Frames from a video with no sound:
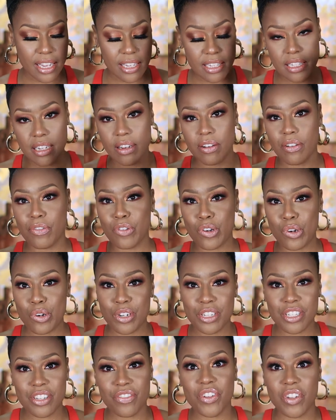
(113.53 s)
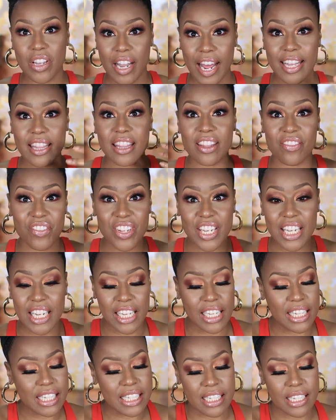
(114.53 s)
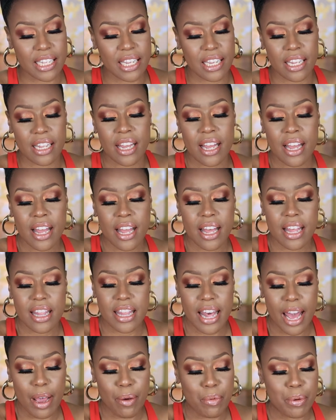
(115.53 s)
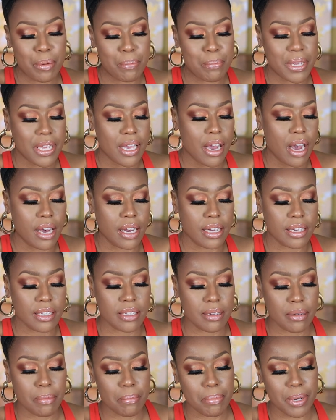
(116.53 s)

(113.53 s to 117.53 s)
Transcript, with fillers: So of course, if you like the vanilla scent, that would be awesome.